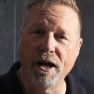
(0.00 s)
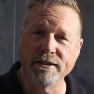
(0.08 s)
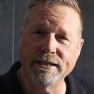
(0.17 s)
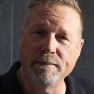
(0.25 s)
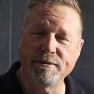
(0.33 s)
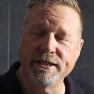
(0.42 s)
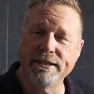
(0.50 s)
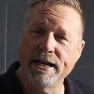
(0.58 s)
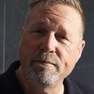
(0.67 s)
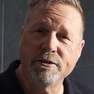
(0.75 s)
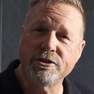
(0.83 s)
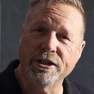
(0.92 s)
attempting to
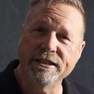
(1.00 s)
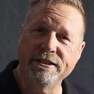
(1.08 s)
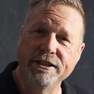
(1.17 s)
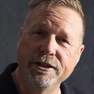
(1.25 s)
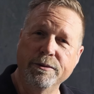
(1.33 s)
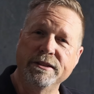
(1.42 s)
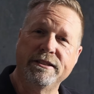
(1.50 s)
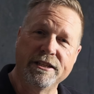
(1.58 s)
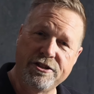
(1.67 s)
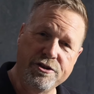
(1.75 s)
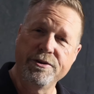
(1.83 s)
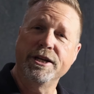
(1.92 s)
demonstrate to you is
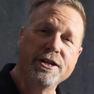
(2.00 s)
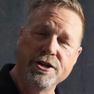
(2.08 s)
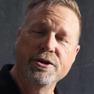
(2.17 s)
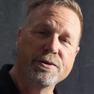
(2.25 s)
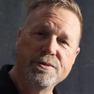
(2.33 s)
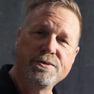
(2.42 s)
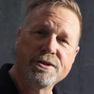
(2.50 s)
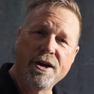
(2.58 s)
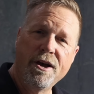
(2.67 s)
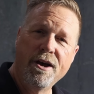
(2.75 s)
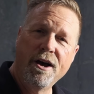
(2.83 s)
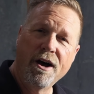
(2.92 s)
that you can use
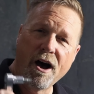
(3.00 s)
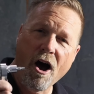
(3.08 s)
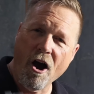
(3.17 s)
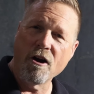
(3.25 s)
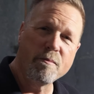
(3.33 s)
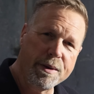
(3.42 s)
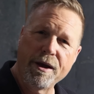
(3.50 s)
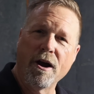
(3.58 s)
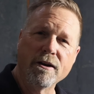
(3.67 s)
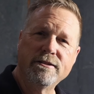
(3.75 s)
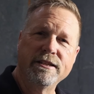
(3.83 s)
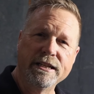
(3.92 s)

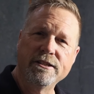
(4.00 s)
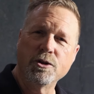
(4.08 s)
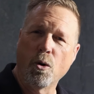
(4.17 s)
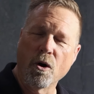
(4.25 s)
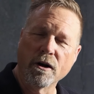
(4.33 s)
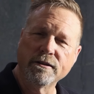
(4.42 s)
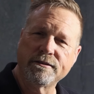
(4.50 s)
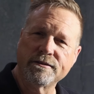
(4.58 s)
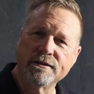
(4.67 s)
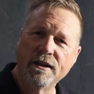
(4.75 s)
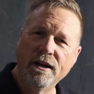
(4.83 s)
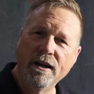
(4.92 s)
RBRT
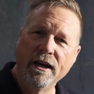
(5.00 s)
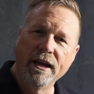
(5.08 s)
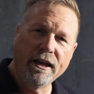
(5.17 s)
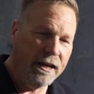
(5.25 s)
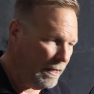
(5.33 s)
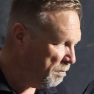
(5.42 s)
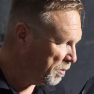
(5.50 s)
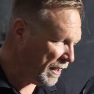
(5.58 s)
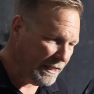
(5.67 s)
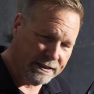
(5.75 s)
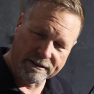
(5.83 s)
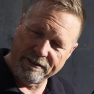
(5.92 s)
Torx in
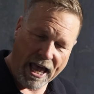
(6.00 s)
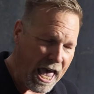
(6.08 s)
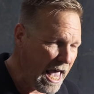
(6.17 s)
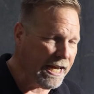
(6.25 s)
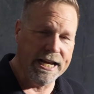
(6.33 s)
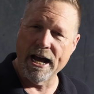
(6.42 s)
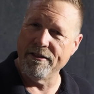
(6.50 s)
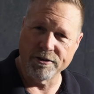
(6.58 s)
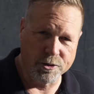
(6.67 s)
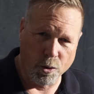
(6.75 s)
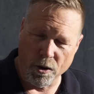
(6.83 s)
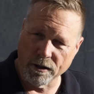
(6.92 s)
place of any other
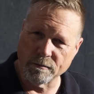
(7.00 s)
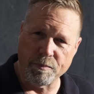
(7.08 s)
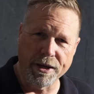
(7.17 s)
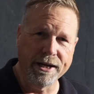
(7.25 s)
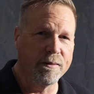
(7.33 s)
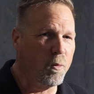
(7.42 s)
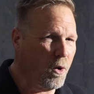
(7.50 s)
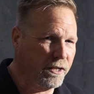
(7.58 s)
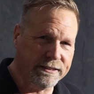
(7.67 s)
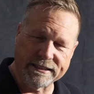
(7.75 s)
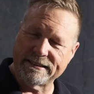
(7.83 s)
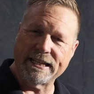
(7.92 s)
Torx bit,
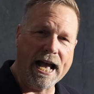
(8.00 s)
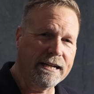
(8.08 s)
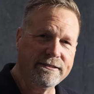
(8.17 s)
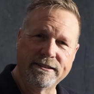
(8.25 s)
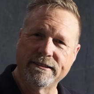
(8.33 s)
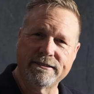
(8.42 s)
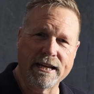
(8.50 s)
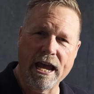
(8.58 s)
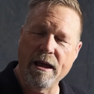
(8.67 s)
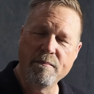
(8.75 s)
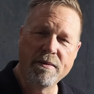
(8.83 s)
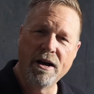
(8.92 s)
works exactly the
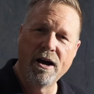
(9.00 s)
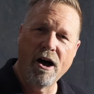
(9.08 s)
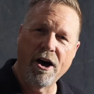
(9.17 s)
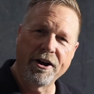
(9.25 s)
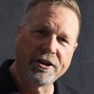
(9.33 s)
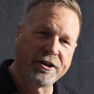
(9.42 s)
same on a